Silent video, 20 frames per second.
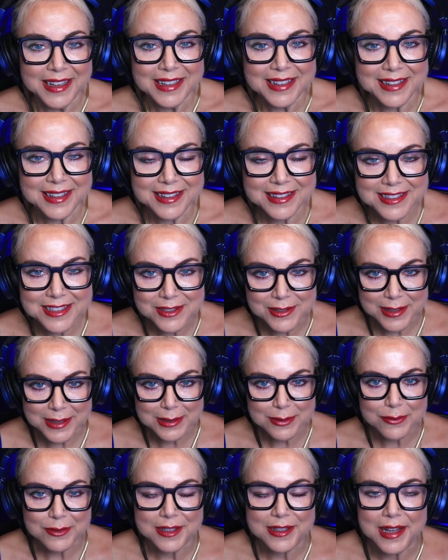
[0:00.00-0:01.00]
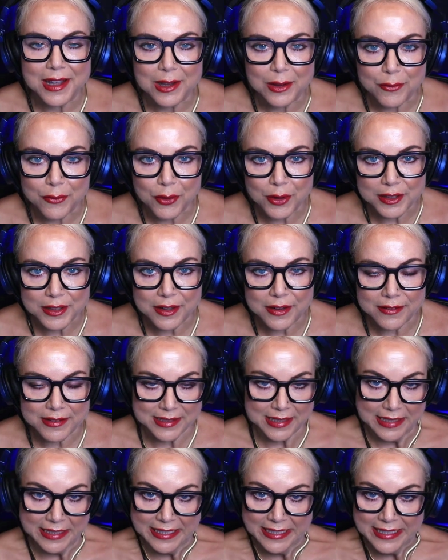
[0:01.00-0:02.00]
he got a transfer to California. And I was
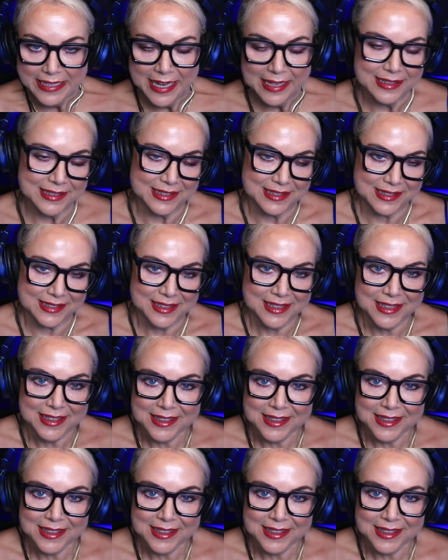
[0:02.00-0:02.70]
like, yes.